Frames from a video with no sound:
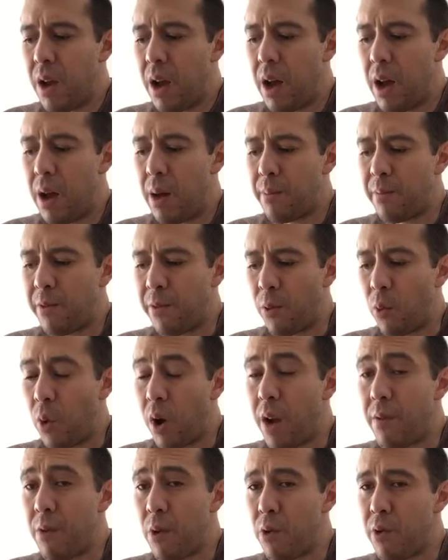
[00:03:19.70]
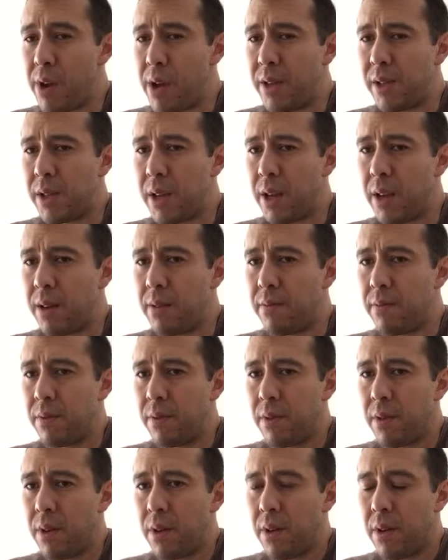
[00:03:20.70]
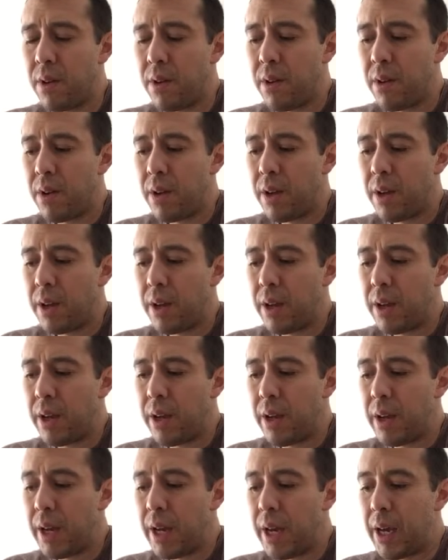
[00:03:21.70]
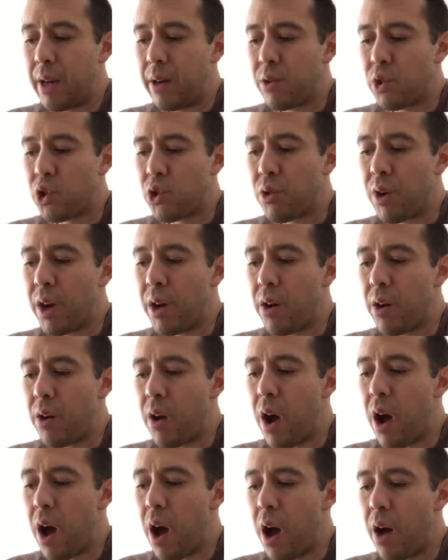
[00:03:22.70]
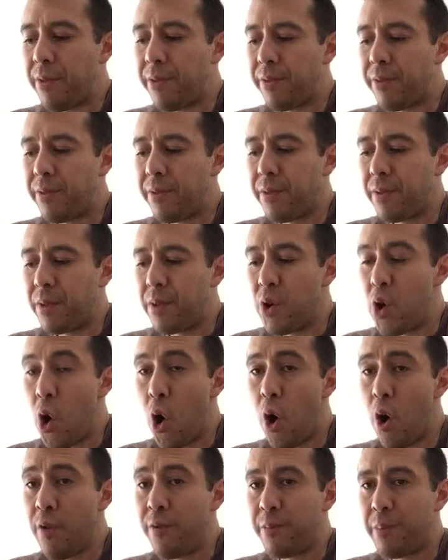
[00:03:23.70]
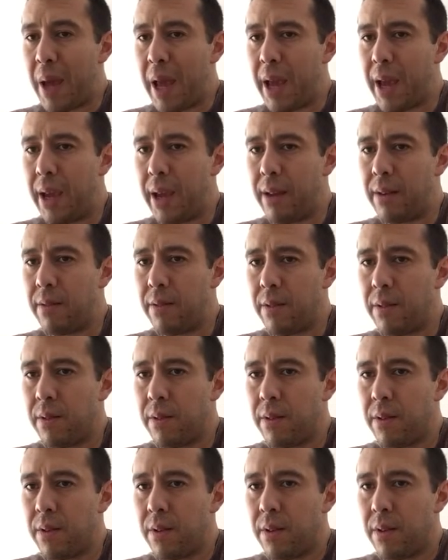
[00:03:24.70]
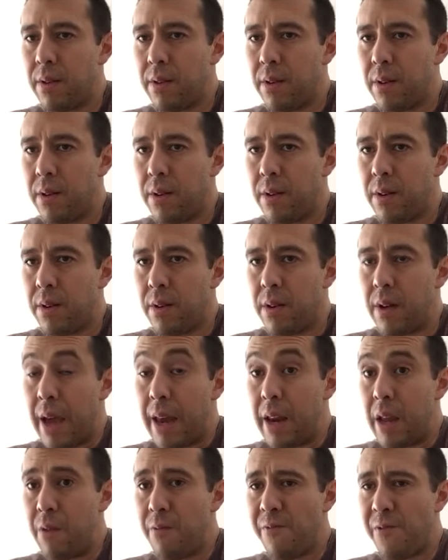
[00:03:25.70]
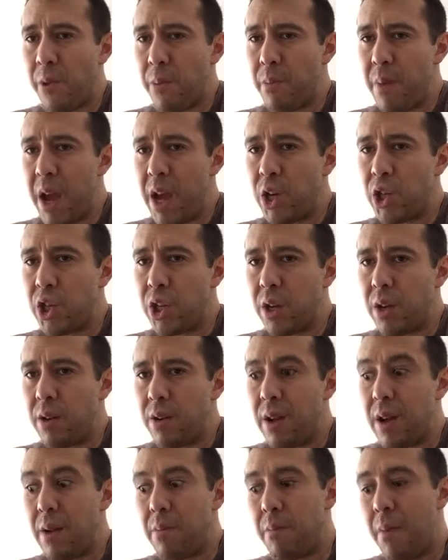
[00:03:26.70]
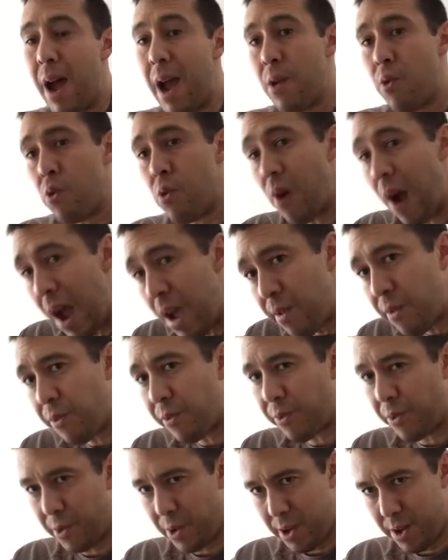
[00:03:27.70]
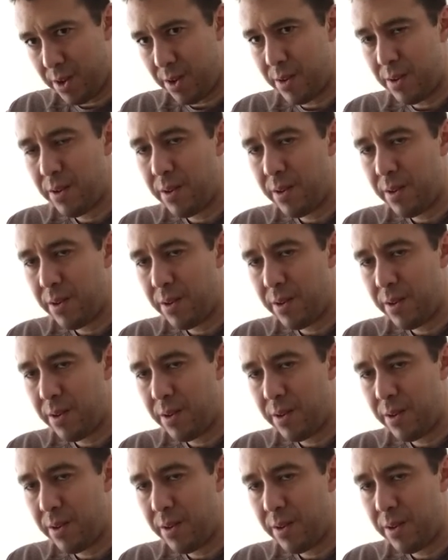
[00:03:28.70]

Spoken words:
For whatever reason, it triggered off nerve pain and inflammation in my right foot.